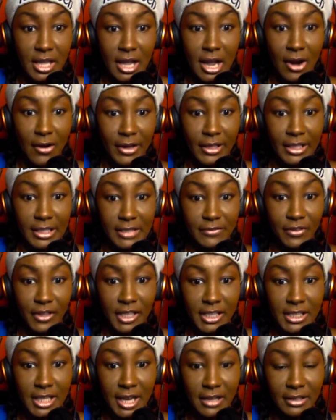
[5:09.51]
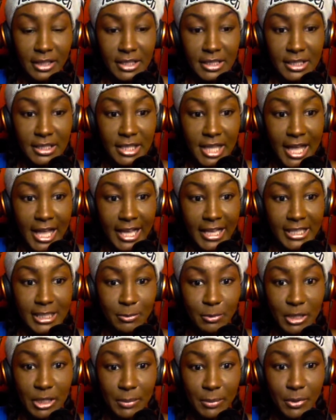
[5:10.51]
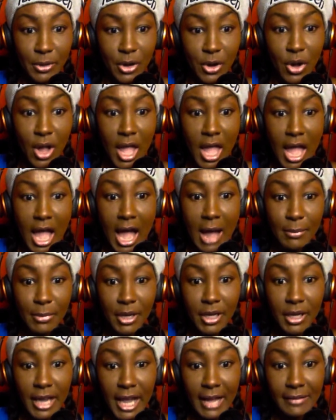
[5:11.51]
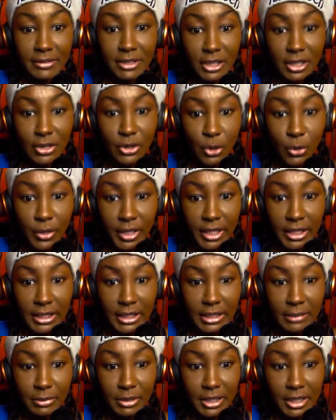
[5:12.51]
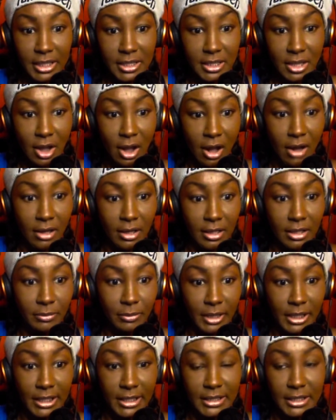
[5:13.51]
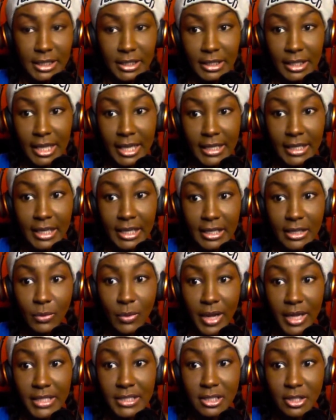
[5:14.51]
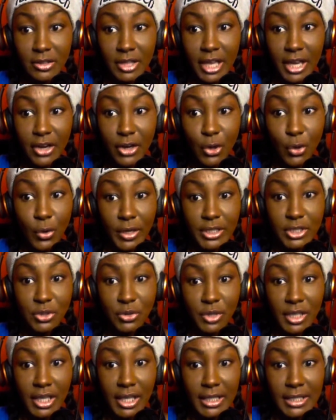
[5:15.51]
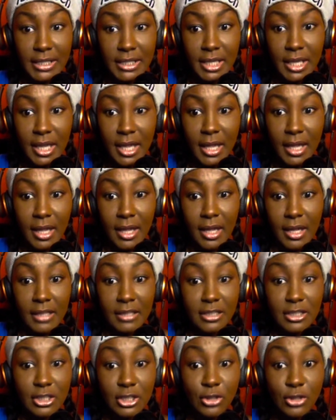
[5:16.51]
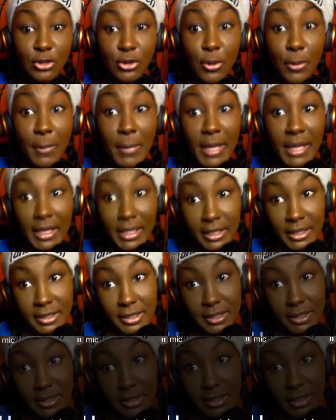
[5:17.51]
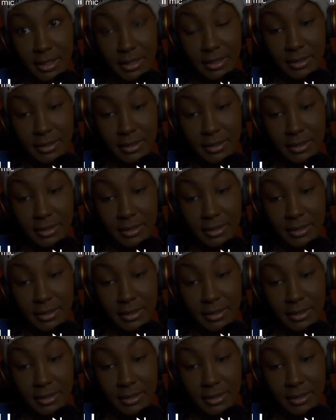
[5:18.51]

All right, let's finish out these last people. I'm going to have to go quickly because all of them clicked in late anyway. So they are going to get 2 minutes.